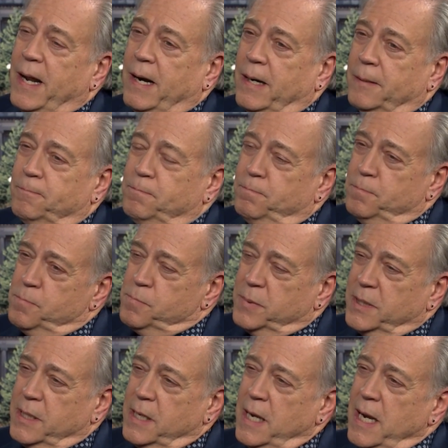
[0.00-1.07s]
are
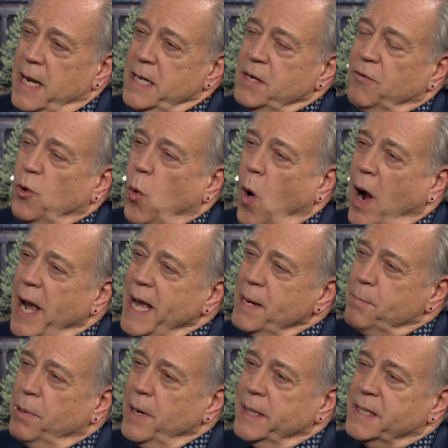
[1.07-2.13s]
kind of
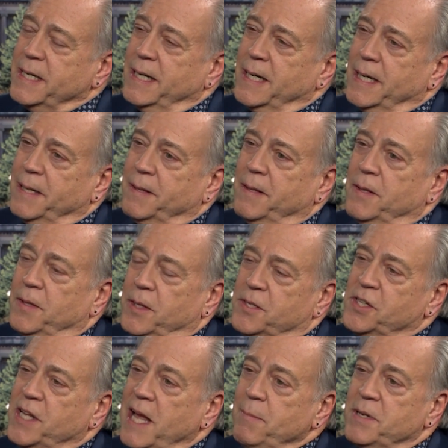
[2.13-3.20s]
quiet, but the
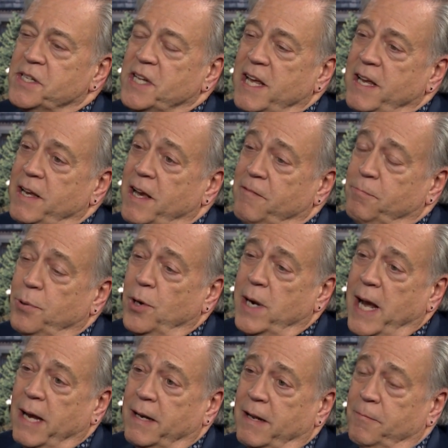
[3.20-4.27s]
statements they have put
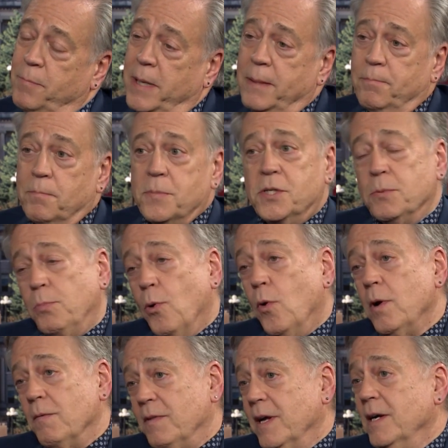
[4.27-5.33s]
out have been supportive.